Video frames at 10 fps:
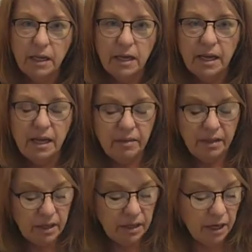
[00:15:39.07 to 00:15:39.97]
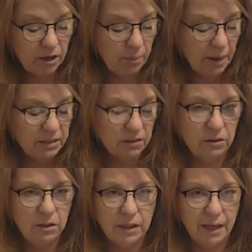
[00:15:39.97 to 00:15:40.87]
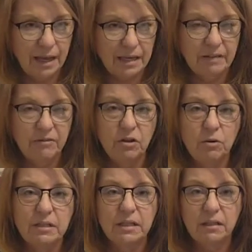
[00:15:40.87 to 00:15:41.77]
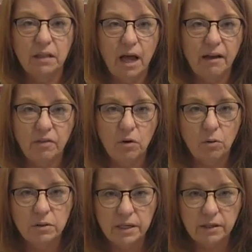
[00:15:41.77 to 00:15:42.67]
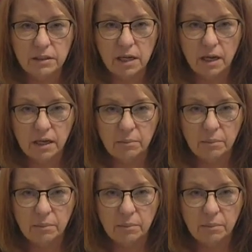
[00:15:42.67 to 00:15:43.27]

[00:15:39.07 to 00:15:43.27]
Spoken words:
And then I go back to look, and even though it said live the whole entire time,